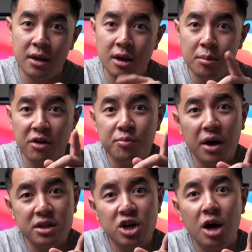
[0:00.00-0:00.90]
But if by
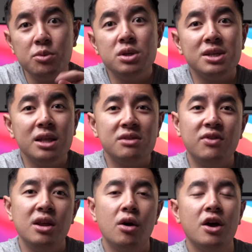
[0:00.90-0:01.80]
the time you see this
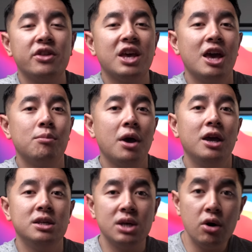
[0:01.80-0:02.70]
video and the campaign
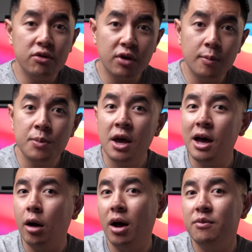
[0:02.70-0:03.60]
is over,
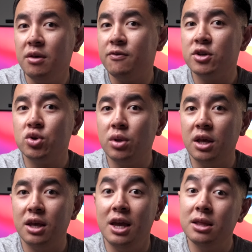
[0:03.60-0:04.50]
I'll have the official
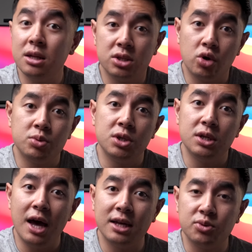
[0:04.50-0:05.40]
link in the description
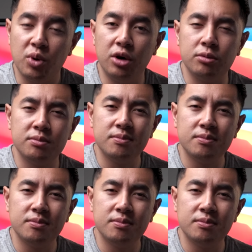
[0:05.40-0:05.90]
as well.